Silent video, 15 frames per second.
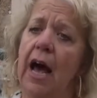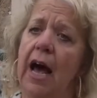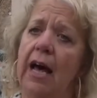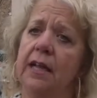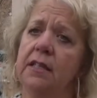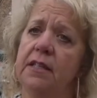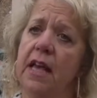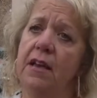
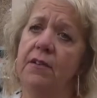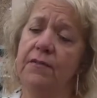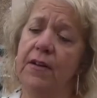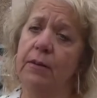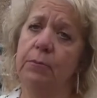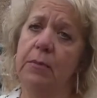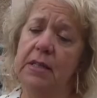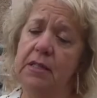and they
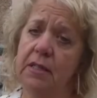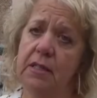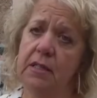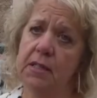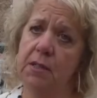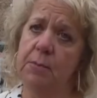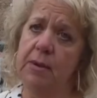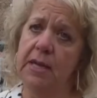found me the
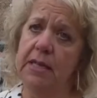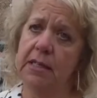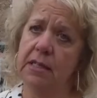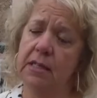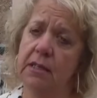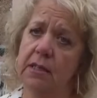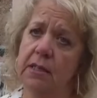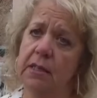space at